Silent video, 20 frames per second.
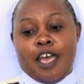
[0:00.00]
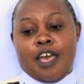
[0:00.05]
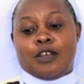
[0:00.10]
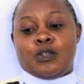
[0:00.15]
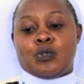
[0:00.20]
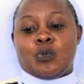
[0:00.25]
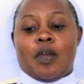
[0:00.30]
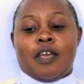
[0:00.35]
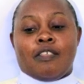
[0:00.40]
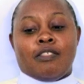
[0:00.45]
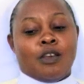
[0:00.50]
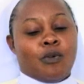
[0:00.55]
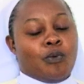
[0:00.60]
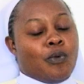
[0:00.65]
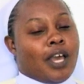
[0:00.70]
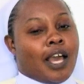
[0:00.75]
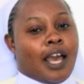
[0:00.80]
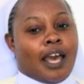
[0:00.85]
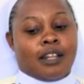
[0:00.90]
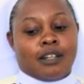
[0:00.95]
So I think
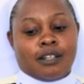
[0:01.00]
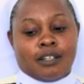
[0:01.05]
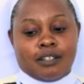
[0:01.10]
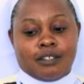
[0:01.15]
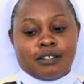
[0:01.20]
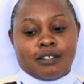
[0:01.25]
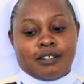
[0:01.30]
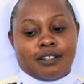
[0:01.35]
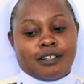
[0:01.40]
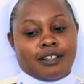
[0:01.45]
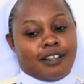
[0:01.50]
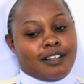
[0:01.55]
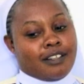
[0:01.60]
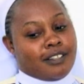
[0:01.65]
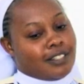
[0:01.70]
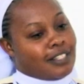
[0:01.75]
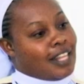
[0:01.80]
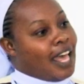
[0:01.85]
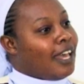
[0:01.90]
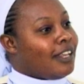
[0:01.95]
we can
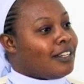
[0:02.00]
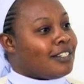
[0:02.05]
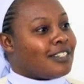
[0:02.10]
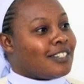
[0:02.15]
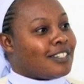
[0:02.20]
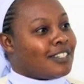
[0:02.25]
start.